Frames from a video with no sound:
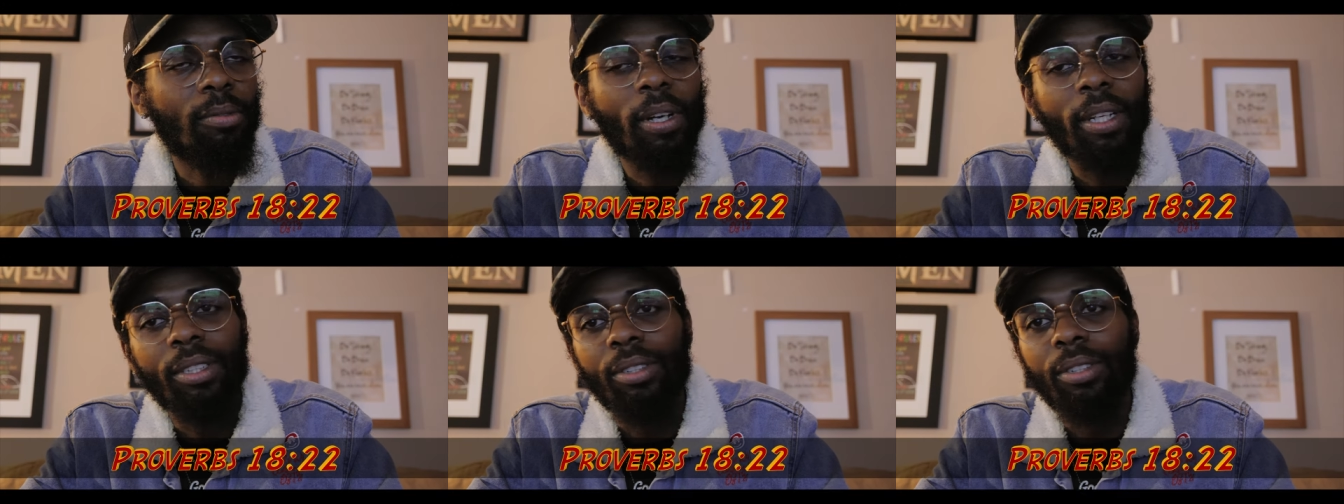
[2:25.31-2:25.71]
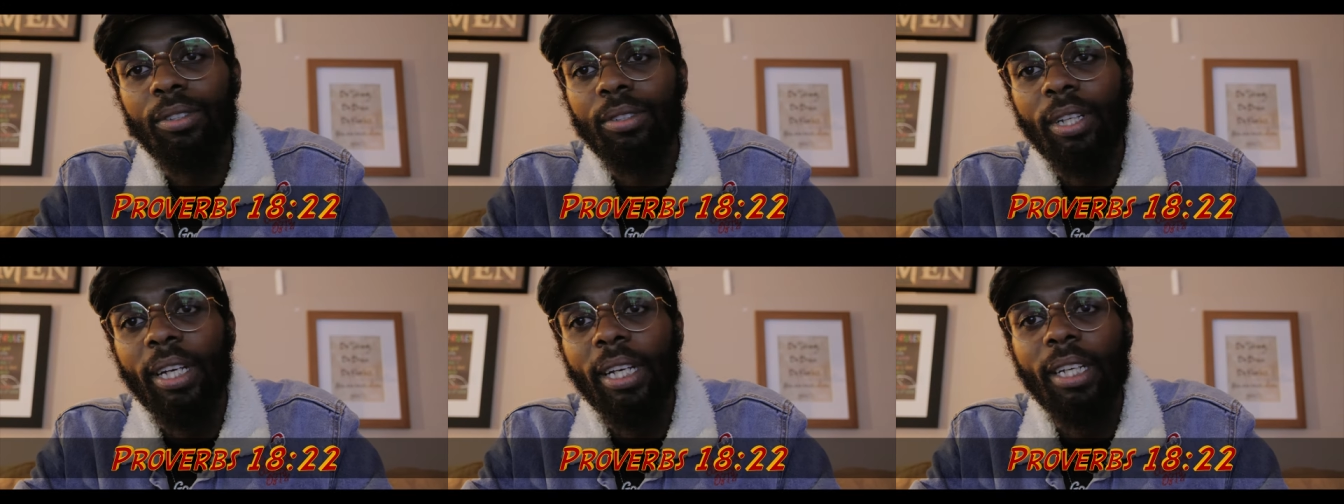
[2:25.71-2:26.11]
finds a
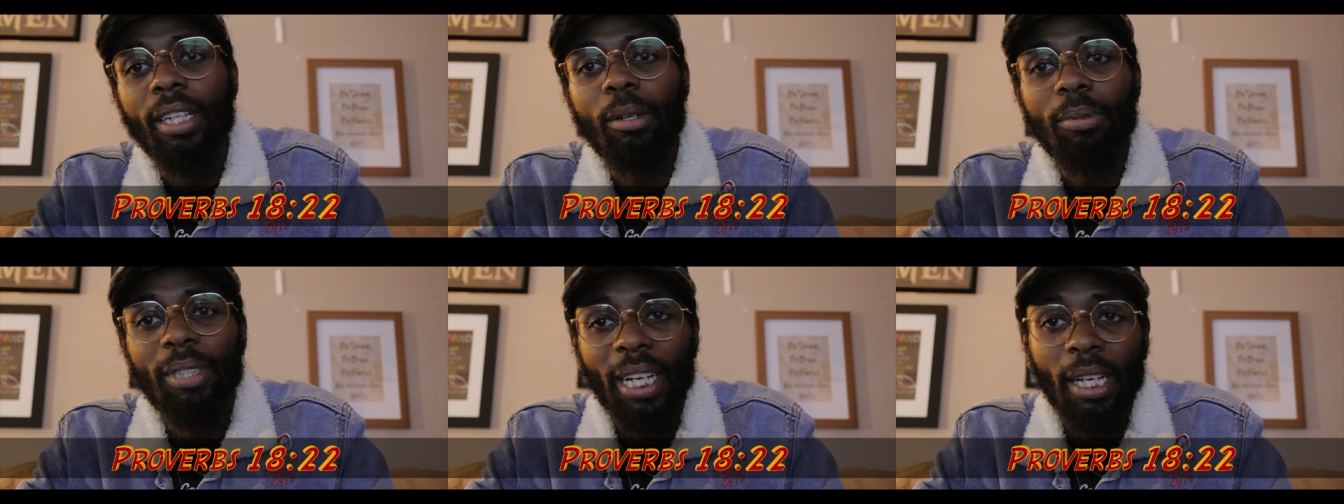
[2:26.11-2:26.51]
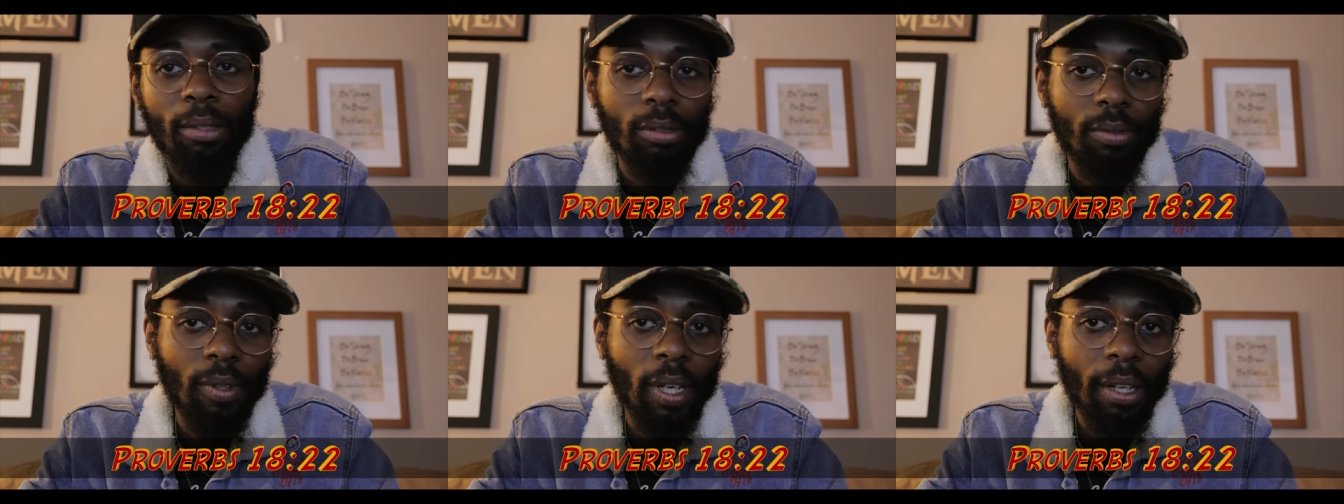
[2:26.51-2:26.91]
good thing and
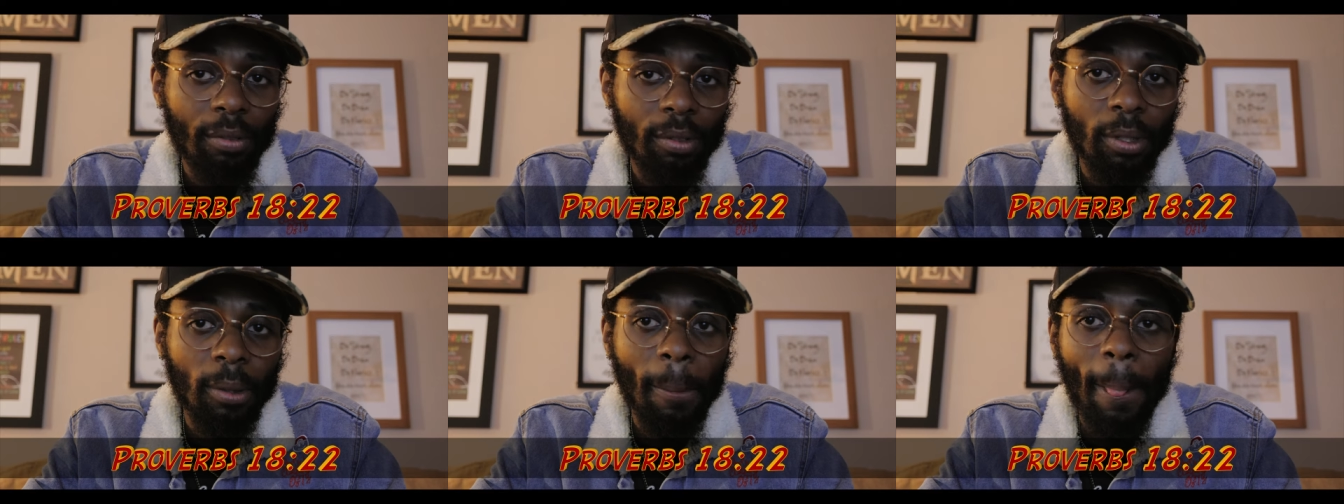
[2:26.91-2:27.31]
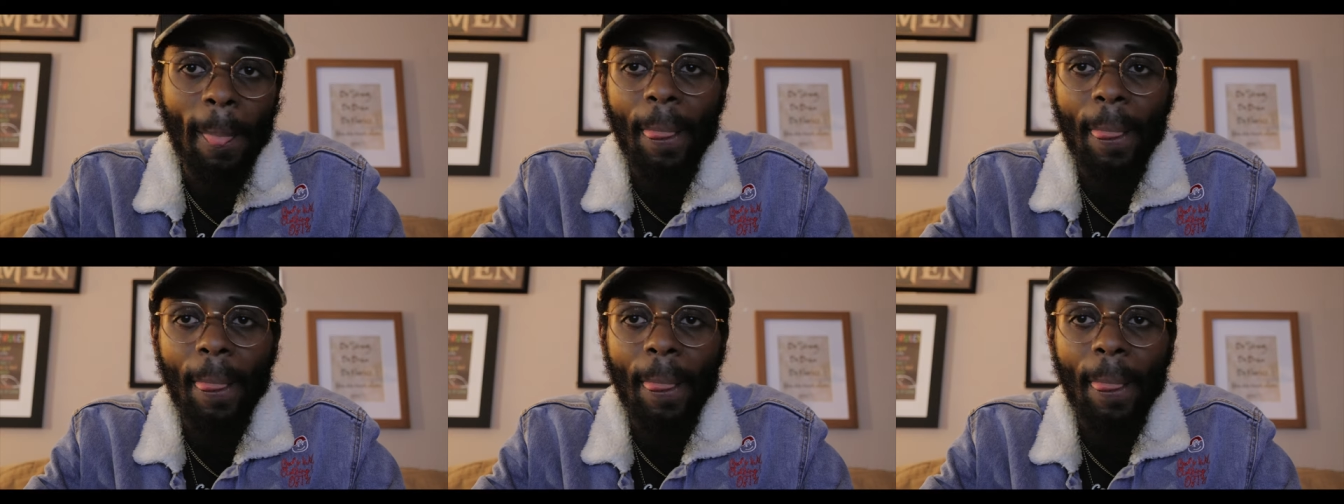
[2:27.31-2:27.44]
obtains favor.